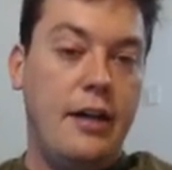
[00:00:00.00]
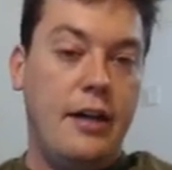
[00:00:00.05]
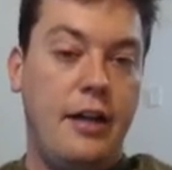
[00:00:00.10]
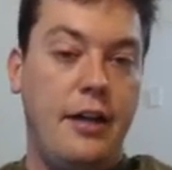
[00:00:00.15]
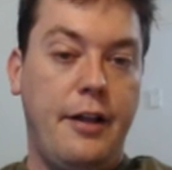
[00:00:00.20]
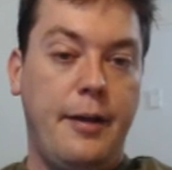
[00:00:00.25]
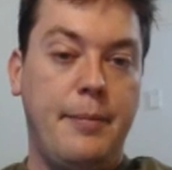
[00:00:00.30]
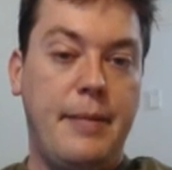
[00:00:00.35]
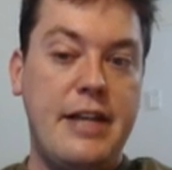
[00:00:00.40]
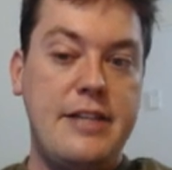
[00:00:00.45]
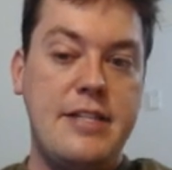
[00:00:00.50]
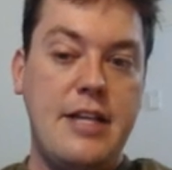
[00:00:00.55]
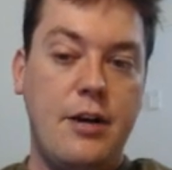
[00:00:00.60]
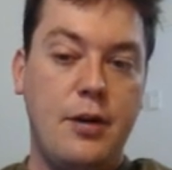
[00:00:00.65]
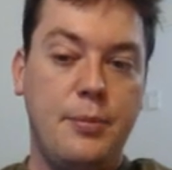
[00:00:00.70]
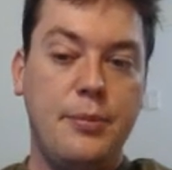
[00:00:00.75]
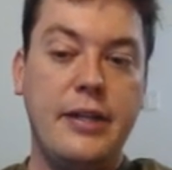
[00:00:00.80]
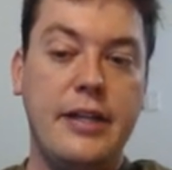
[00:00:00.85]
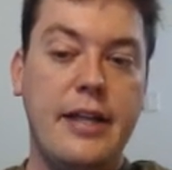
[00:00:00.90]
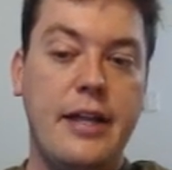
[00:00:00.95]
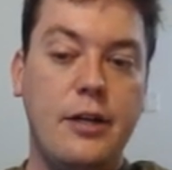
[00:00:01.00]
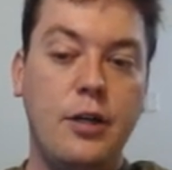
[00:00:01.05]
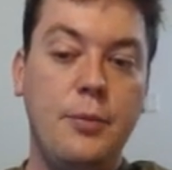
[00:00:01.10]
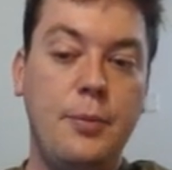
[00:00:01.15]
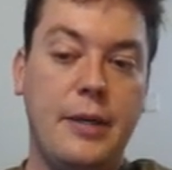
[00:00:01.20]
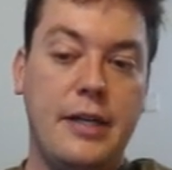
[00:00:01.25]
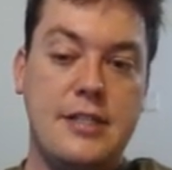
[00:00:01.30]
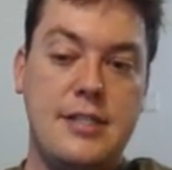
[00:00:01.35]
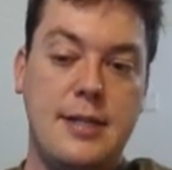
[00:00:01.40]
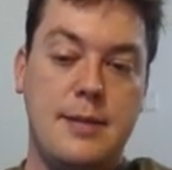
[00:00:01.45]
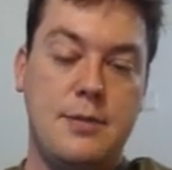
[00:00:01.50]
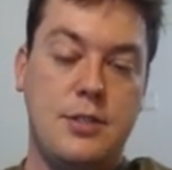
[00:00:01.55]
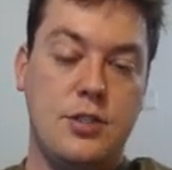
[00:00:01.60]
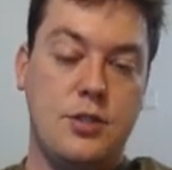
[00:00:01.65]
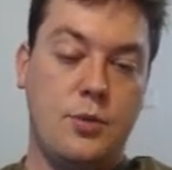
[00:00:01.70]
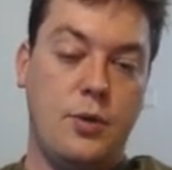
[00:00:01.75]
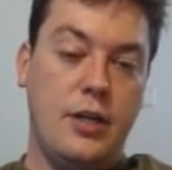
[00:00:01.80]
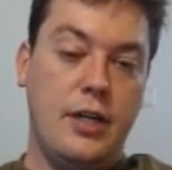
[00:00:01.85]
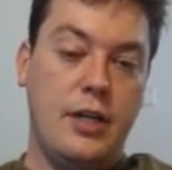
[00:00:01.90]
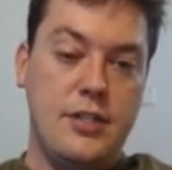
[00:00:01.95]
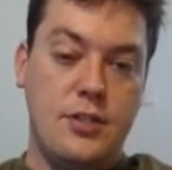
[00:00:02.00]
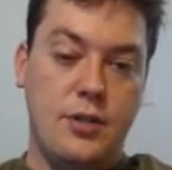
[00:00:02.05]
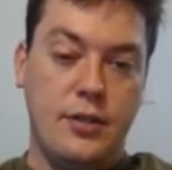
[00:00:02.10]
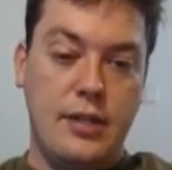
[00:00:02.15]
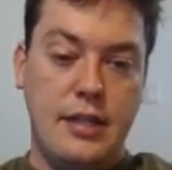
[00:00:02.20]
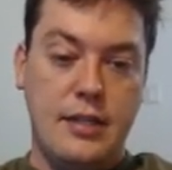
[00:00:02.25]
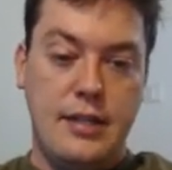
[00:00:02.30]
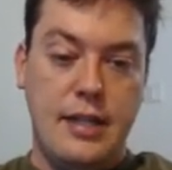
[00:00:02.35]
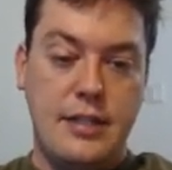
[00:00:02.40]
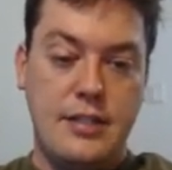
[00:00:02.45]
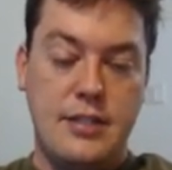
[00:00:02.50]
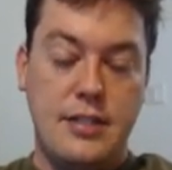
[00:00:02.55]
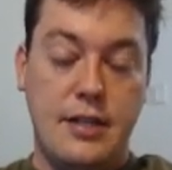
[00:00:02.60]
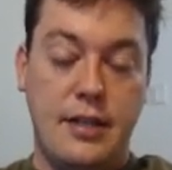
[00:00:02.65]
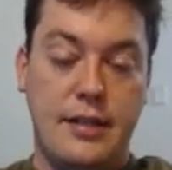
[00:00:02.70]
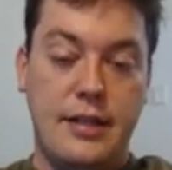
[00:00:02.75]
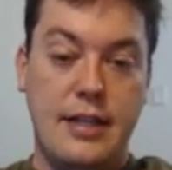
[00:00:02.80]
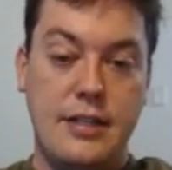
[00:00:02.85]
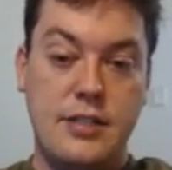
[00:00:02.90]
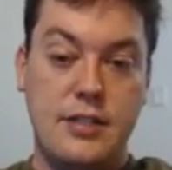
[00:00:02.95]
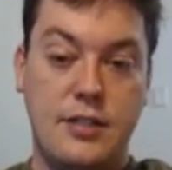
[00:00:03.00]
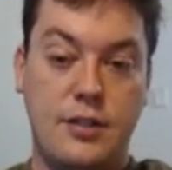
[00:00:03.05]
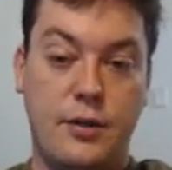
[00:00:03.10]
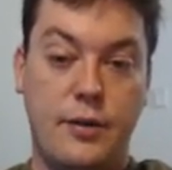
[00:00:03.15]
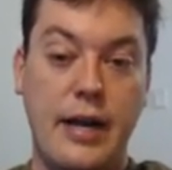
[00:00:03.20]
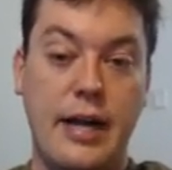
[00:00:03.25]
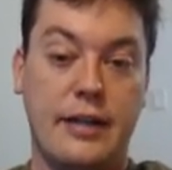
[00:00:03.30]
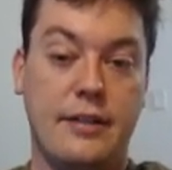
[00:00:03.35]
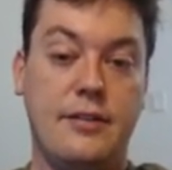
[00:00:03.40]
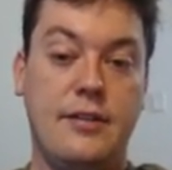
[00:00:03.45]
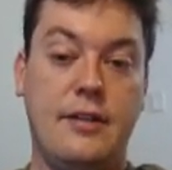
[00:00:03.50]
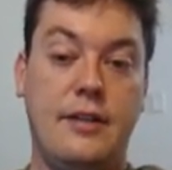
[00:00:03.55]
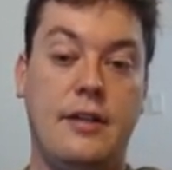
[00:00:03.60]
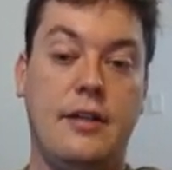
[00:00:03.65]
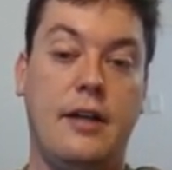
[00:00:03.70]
That's how to play that opening, Sam Sejuani. So that's correct.